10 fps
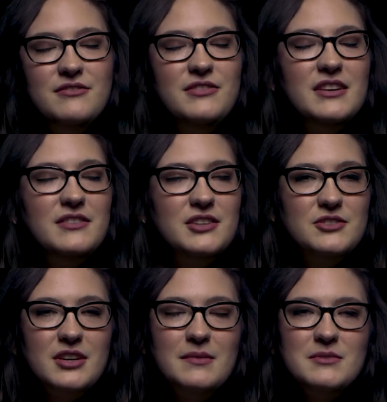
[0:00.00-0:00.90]
vivid
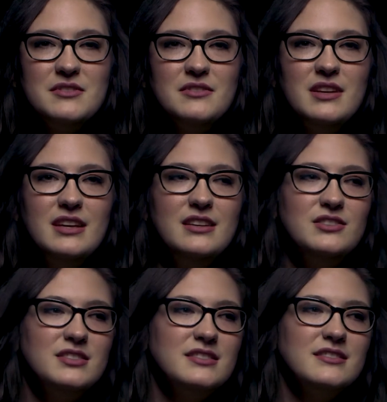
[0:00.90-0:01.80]
dreams
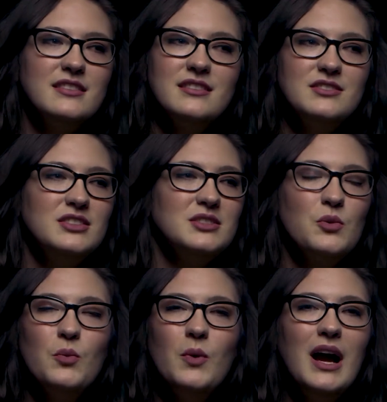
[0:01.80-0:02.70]
and just a
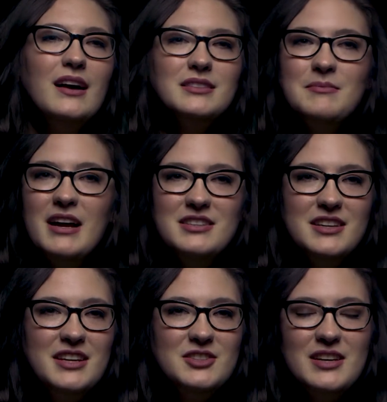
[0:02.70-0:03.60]
wild
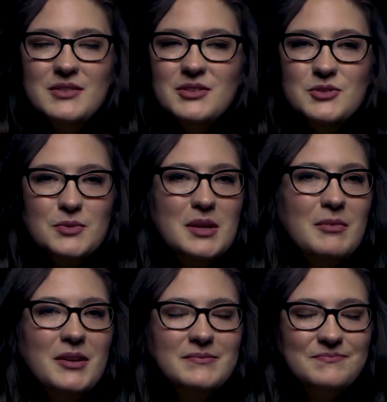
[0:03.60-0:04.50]
imagination. I was a
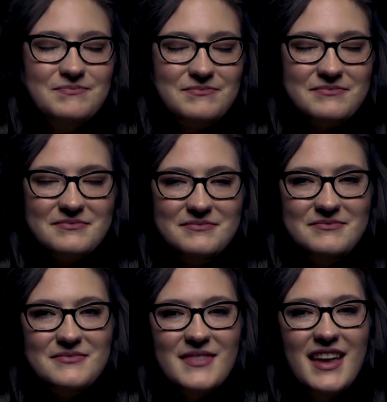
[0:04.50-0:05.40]
dreamer.
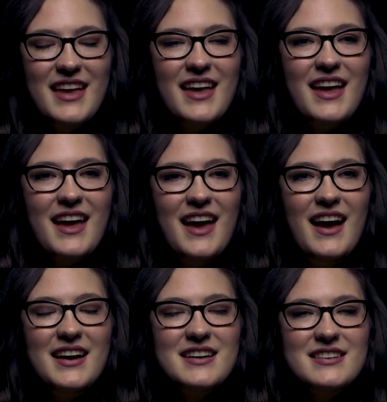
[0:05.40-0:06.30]

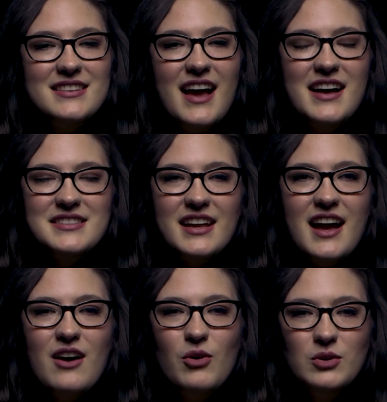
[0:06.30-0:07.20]
And as I
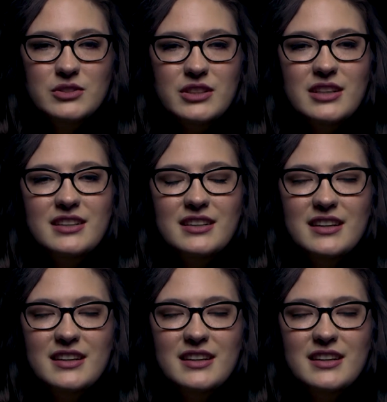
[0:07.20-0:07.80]
got older,